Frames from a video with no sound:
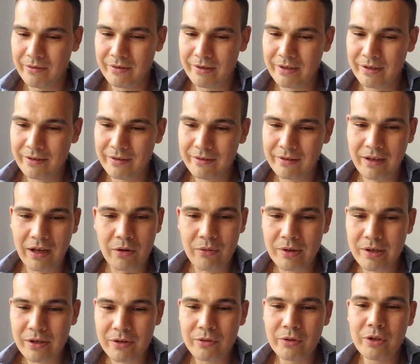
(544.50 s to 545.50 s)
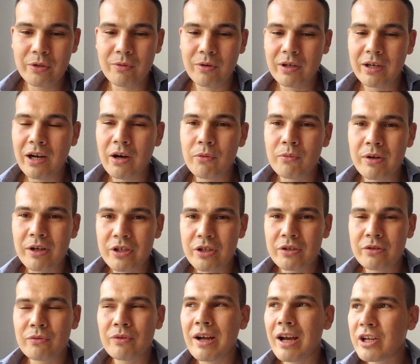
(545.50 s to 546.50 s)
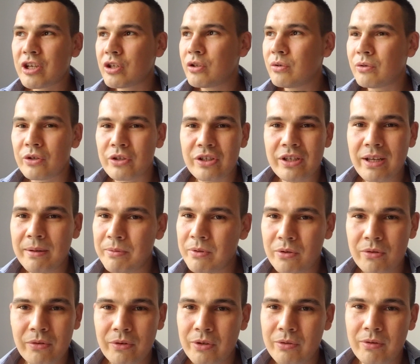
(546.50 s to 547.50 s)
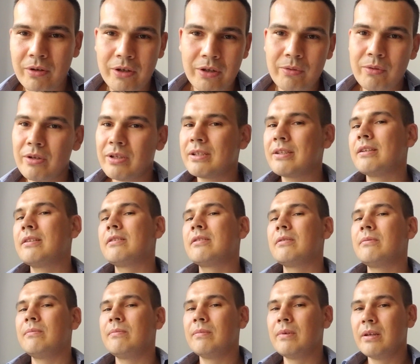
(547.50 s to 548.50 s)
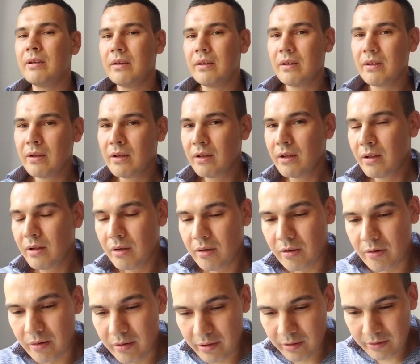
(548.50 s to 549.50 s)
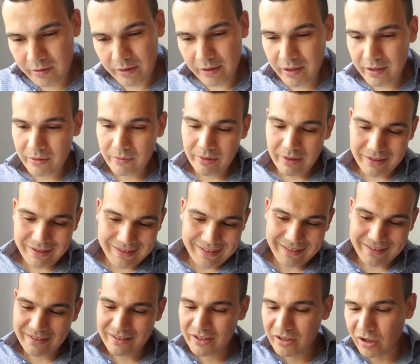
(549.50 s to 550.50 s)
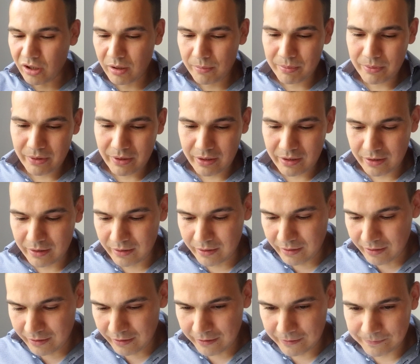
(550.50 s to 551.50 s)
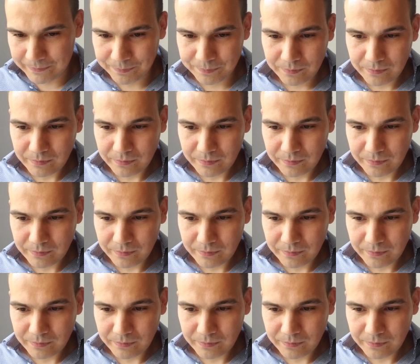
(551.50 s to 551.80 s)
Okay, I don't care who you are, how rational or skeptical you are, you would have said something. All right. Anyways, next topic. So